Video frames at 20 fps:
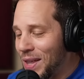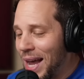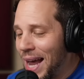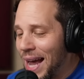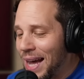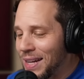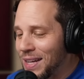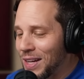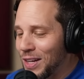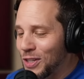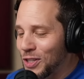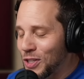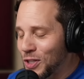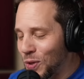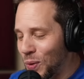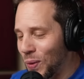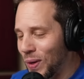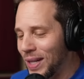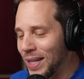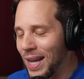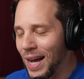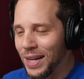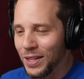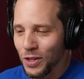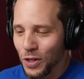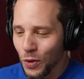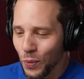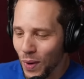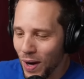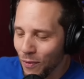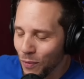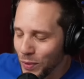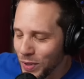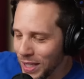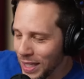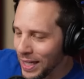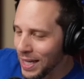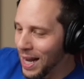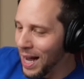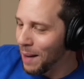Now, they had done a storyline that the ref
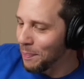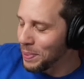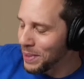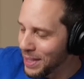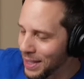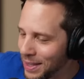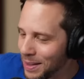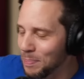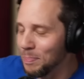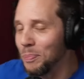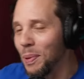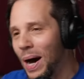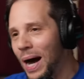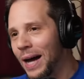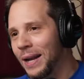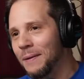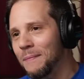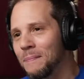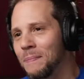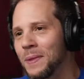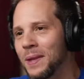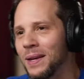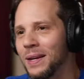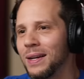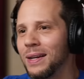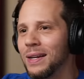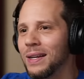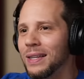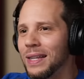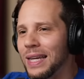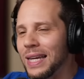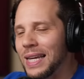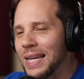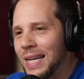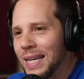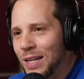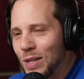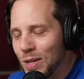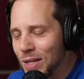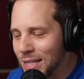was incompetent, but the
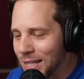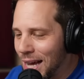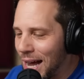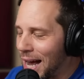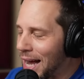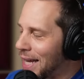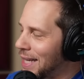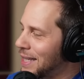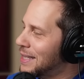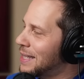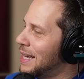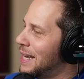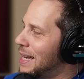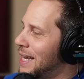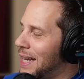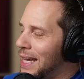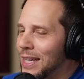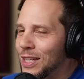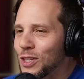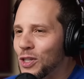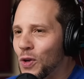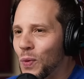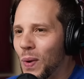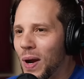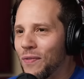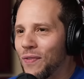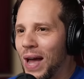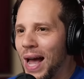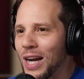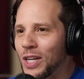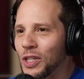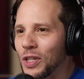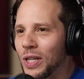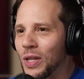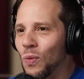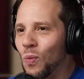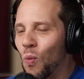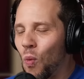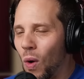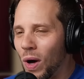key to this, guys, is the ref
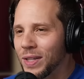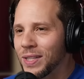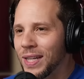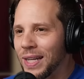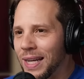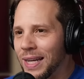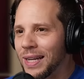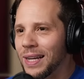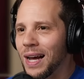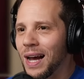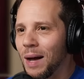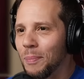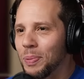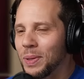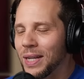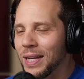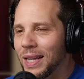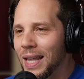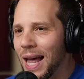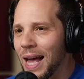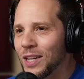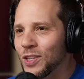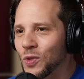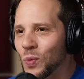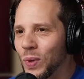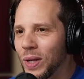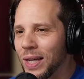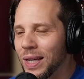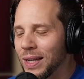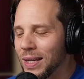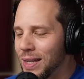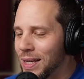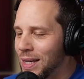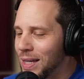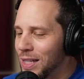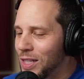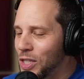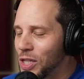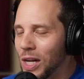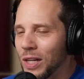actually wasn't incompetent last week.
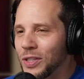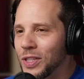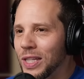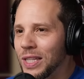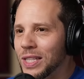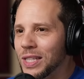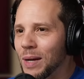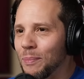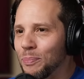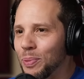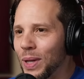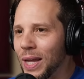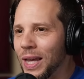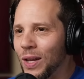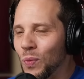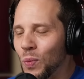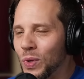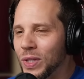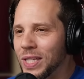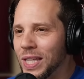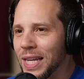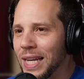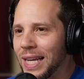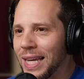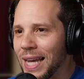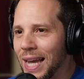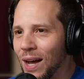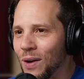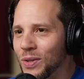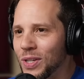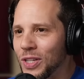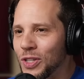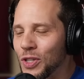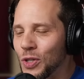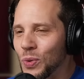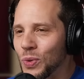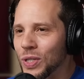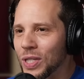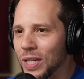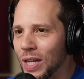Chelsea's complaint was that he
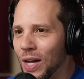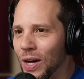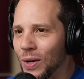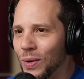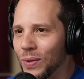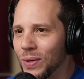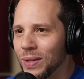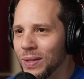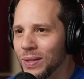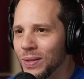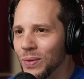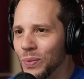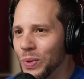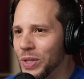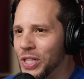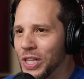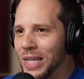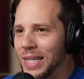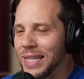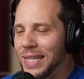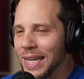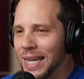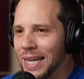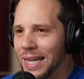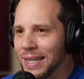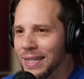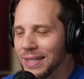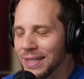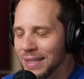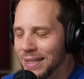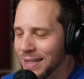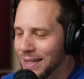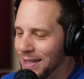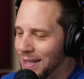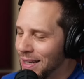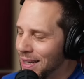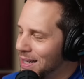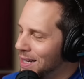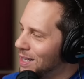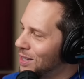counted too slow, which he didn't.